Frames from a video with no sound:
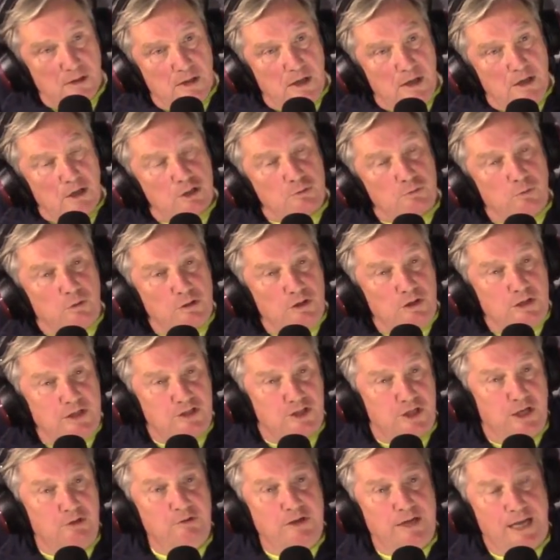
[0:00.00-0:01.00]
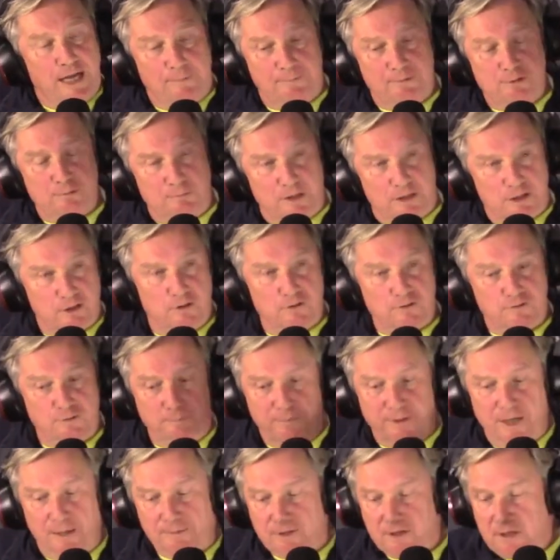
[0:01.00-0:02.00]
Because what generally happens with minor cognitive
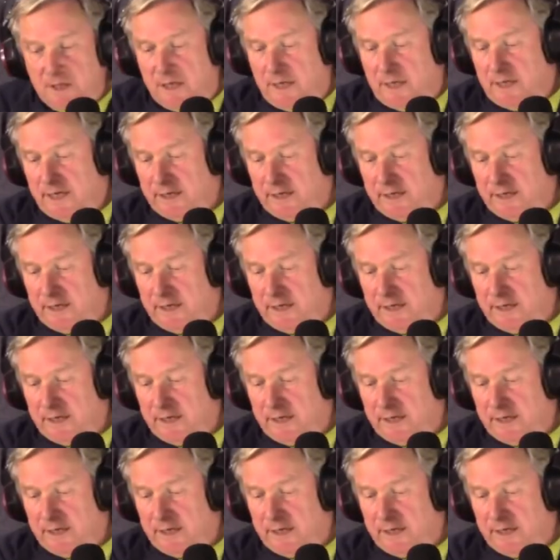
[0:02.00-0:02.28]
impairment,